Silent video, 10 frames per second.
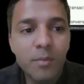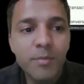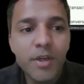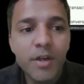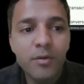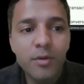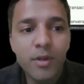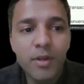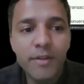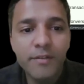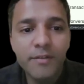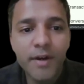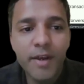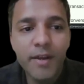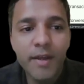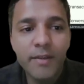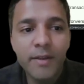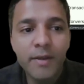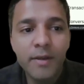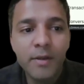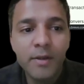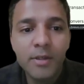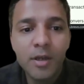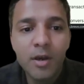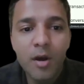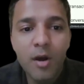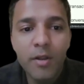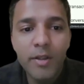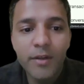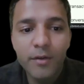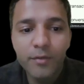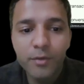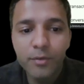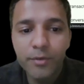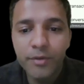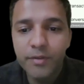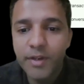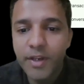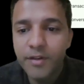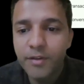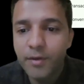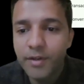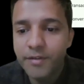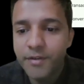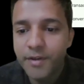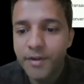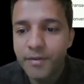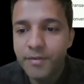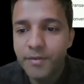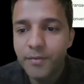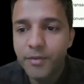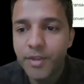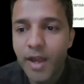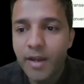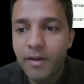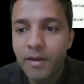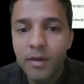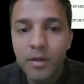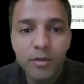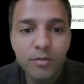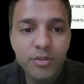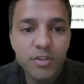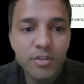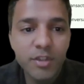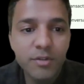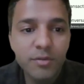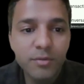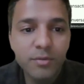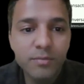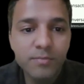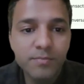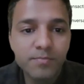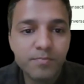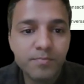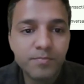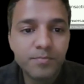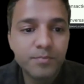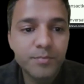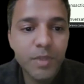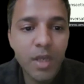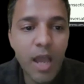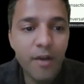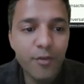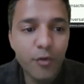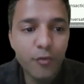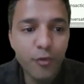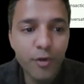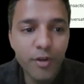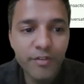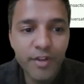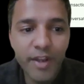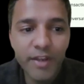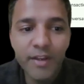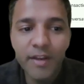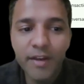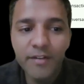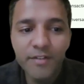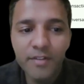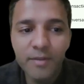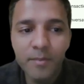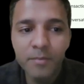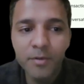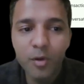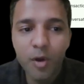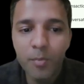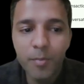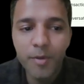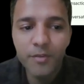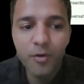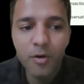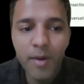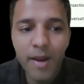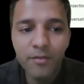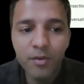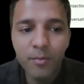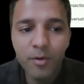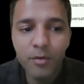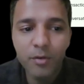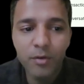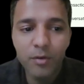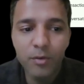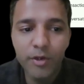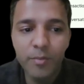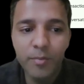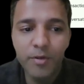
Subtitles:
come here to the list, right? And then all that you have to do is create your list here. So for that, you just need to have your folders arranged and then it's a simple copy paste format. So I'm not going to go